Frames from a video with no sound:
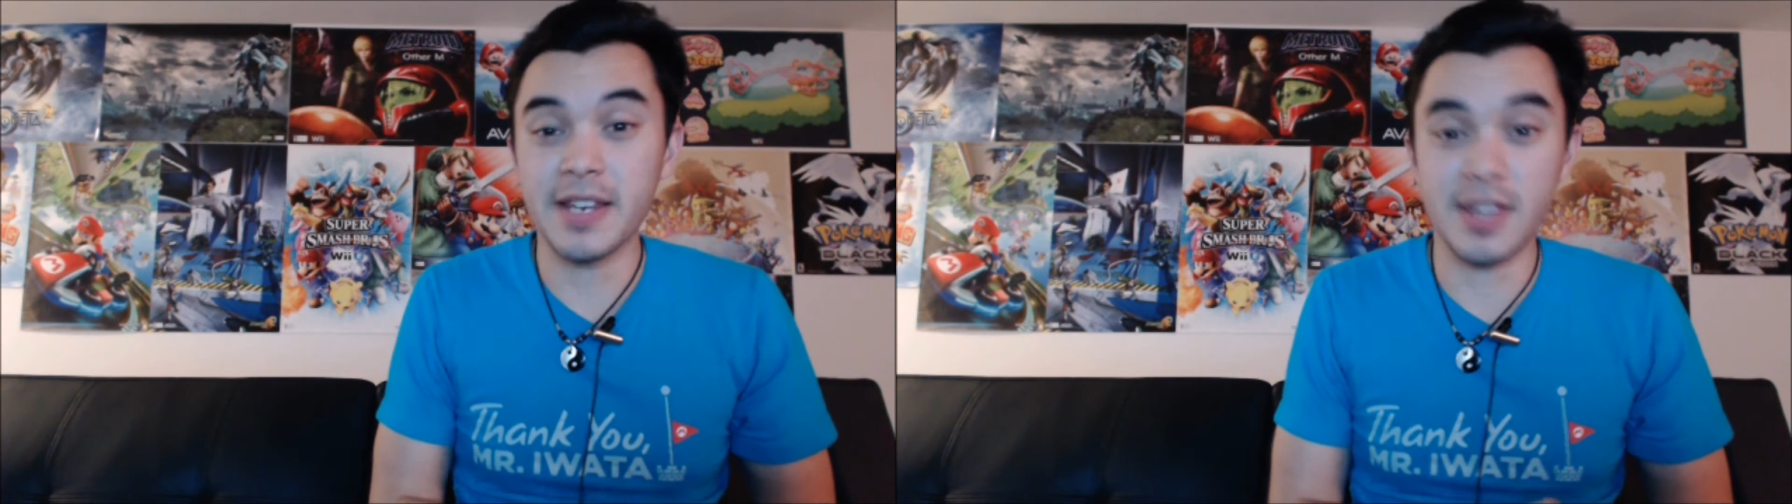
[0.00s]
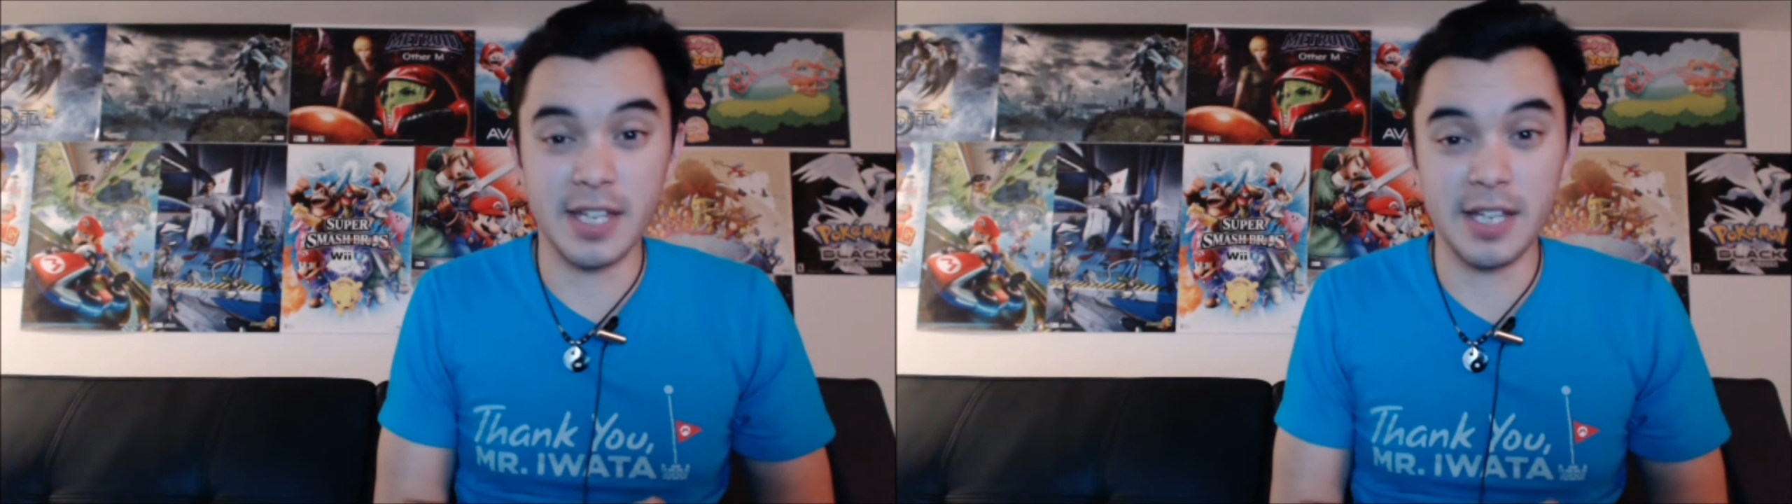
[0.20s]

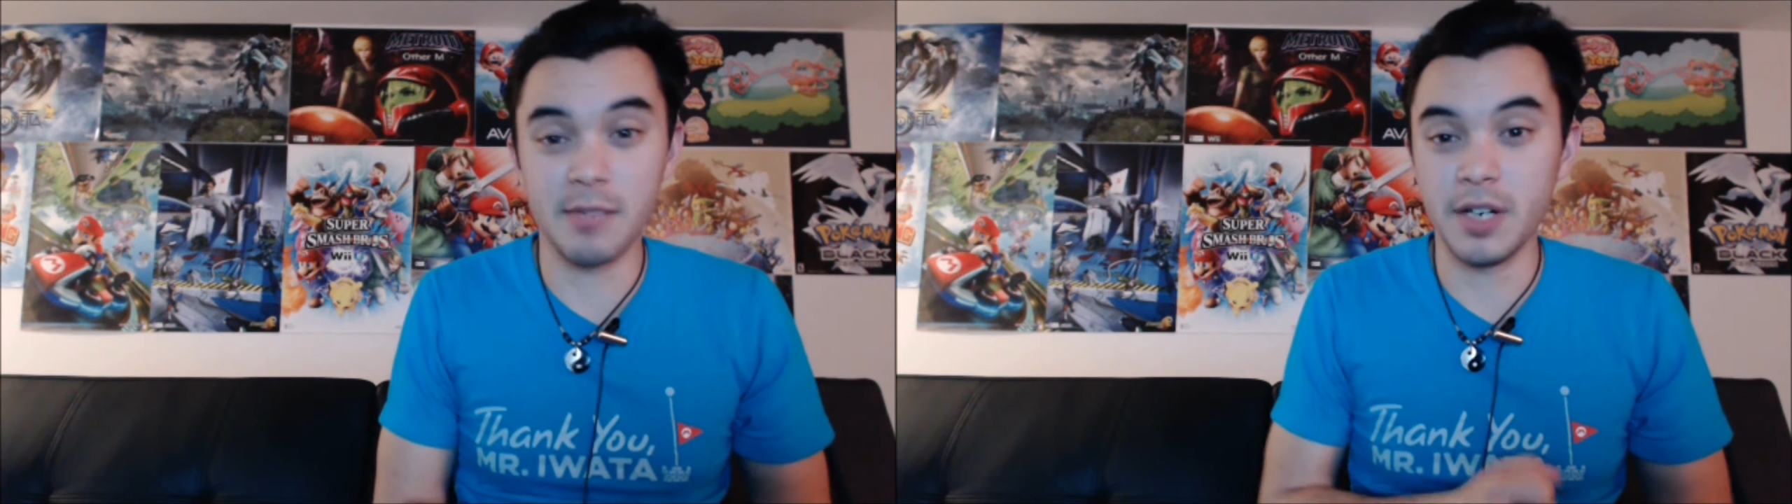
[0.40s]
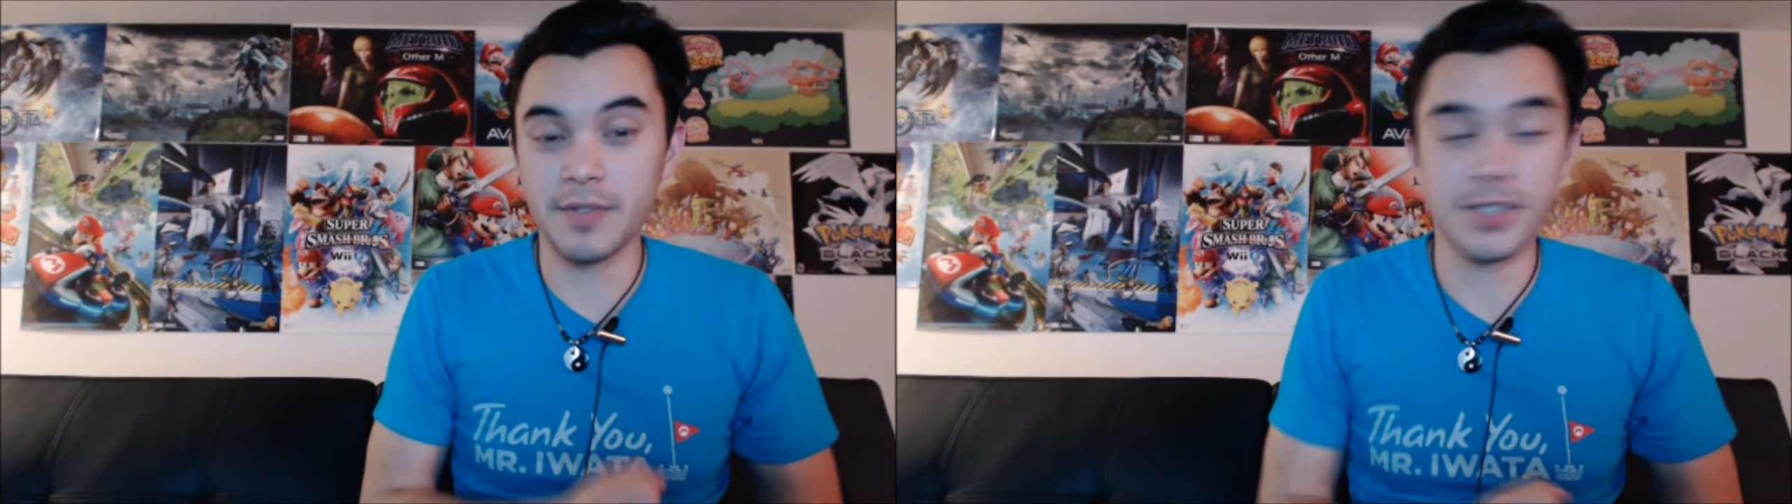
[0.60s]

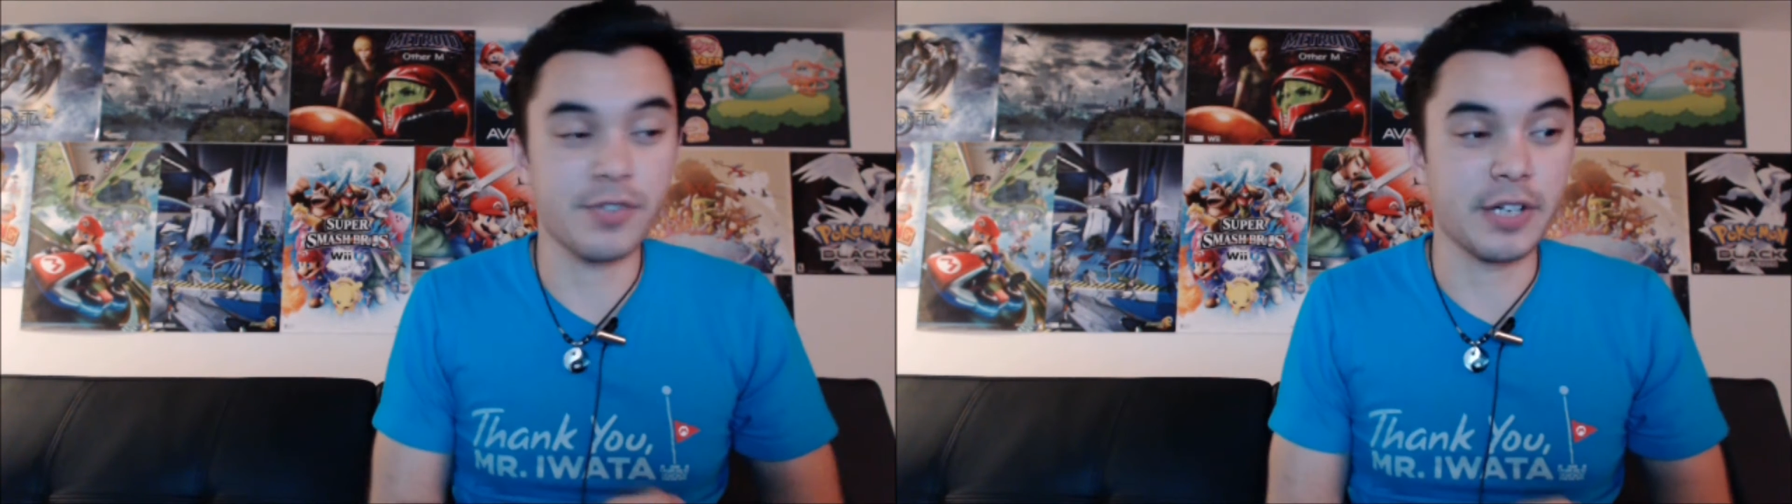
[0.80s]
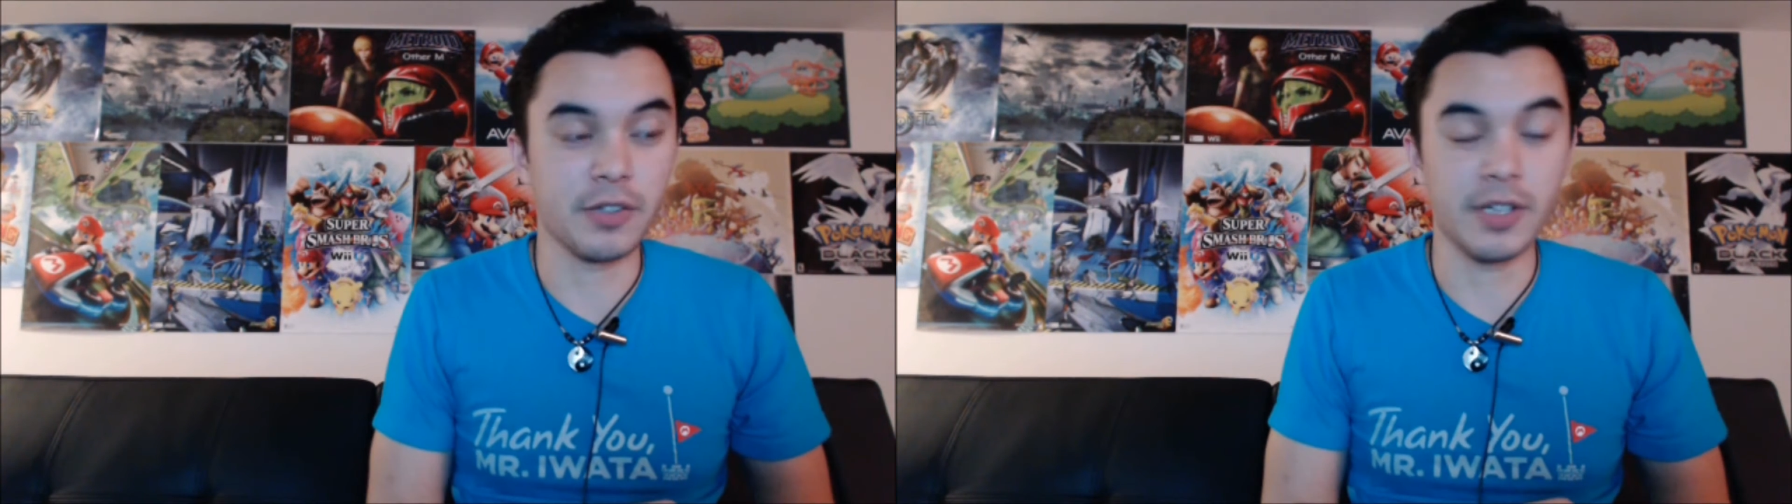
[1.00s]
theme of this
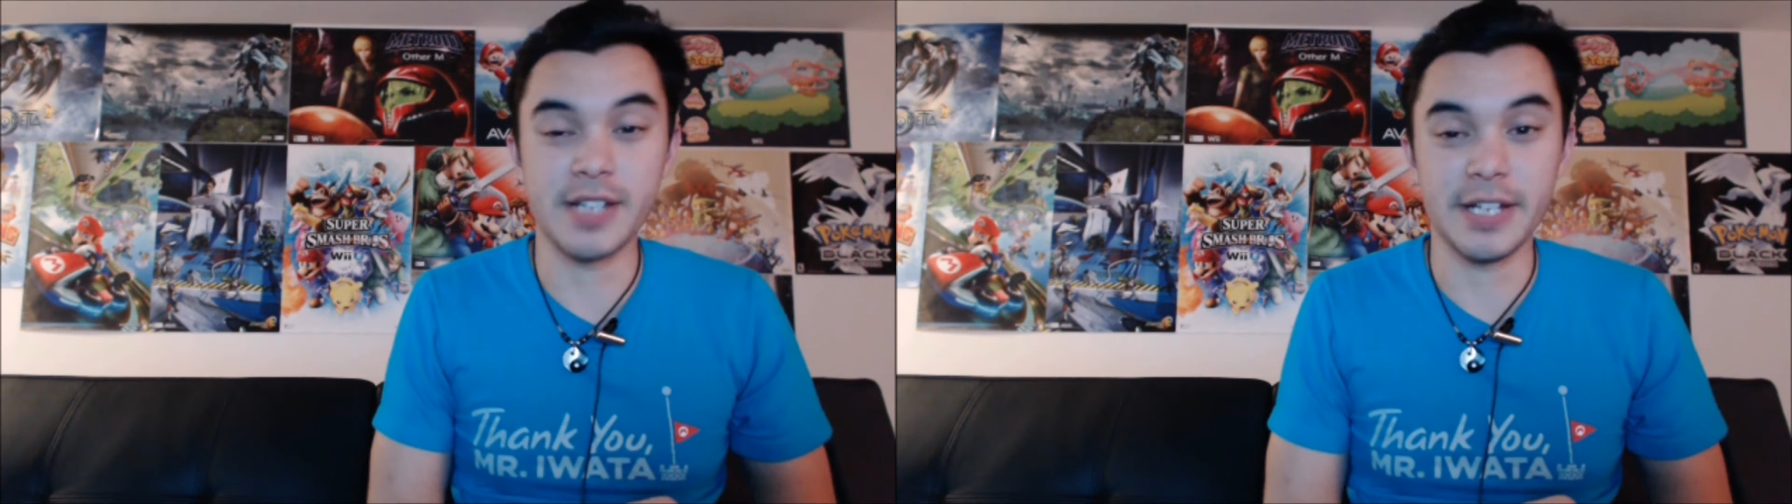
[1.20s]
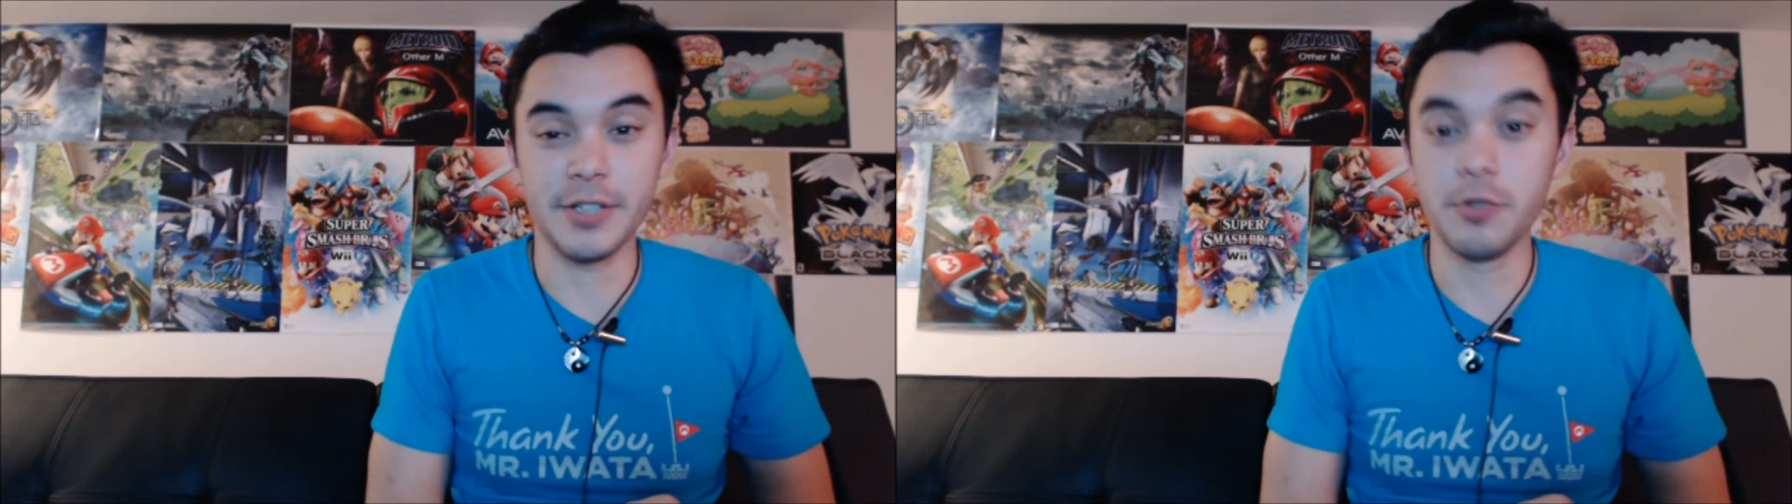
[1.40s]
trailer is
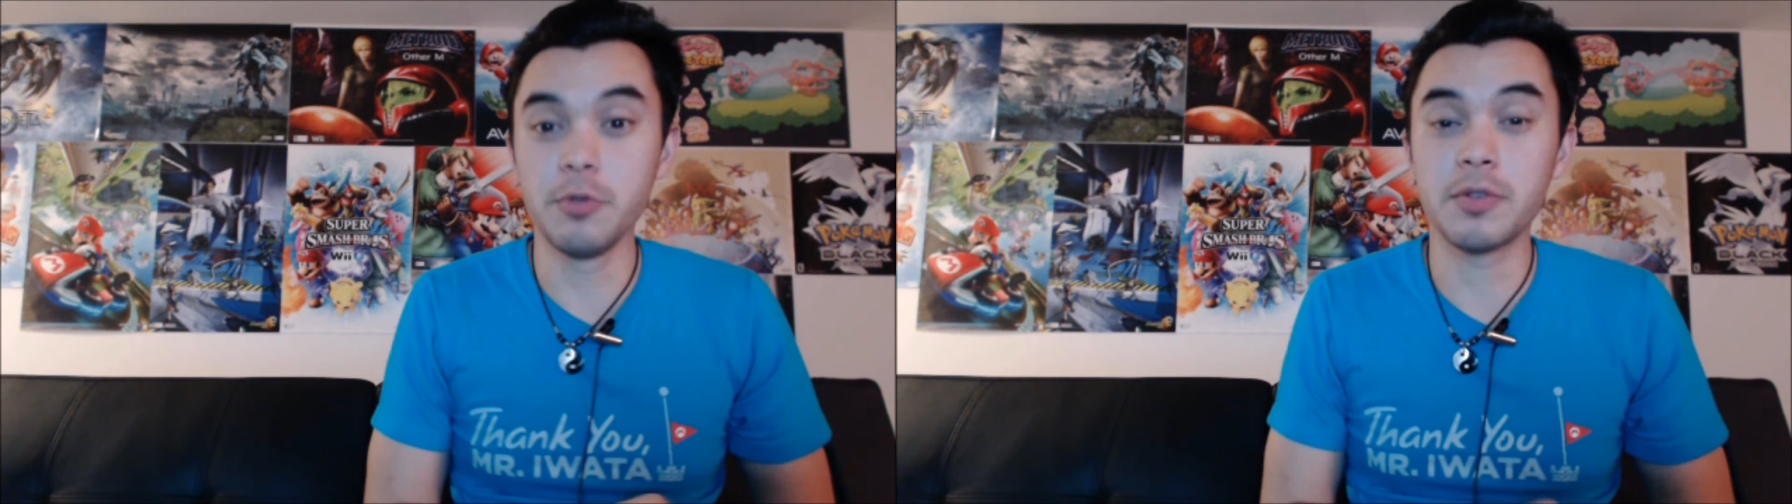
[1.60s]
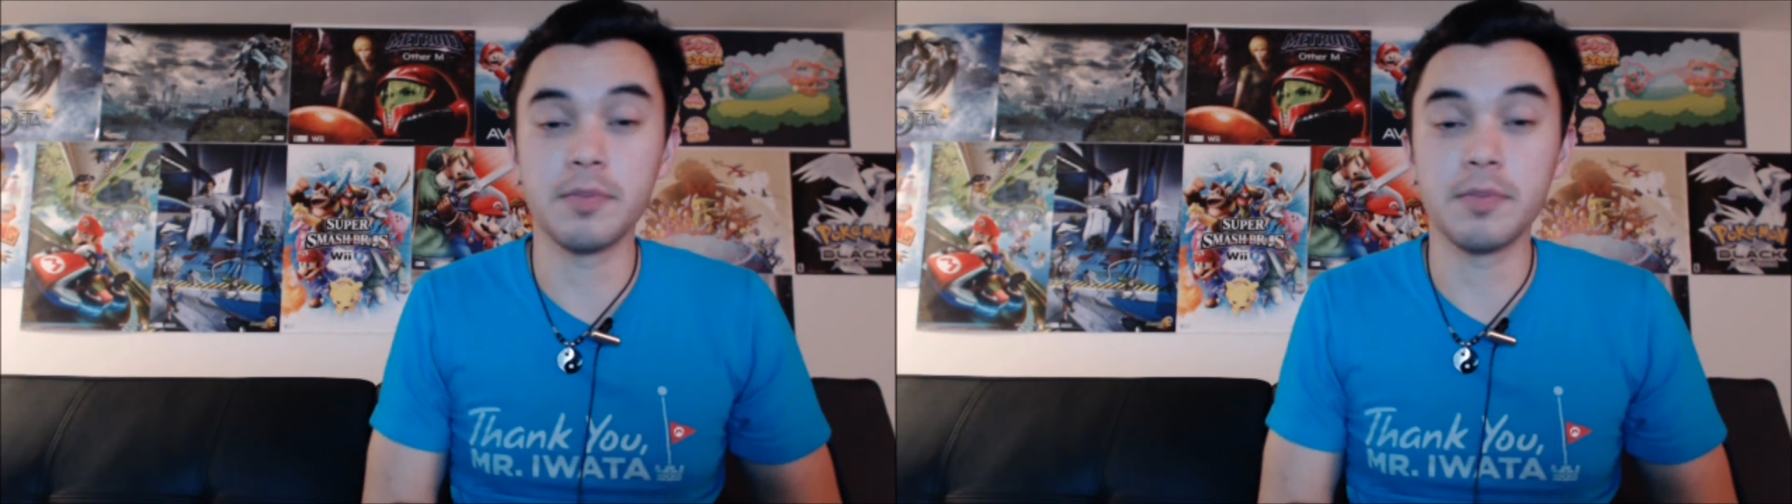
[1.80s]
that you